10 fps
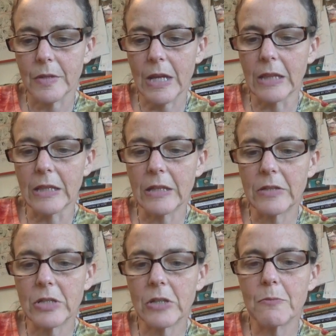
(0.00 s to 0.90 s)
a
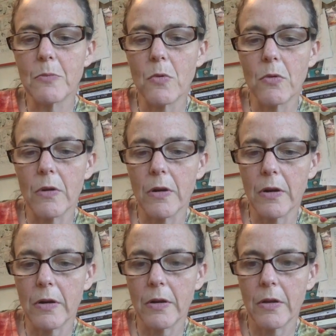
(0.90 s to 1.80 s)
little
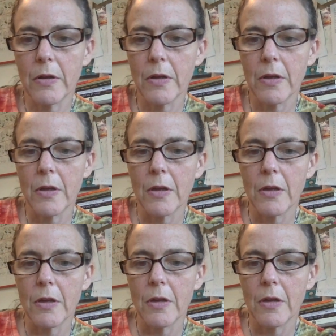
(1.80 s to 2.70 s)
more,
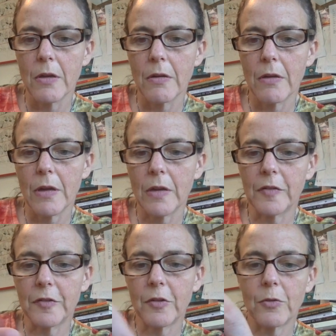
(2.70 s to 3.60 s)
in
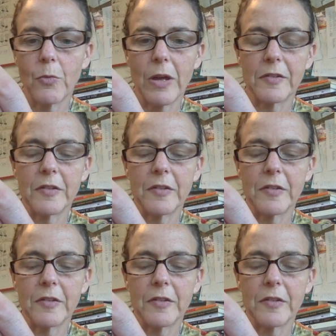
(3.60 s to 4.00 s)
certain ways,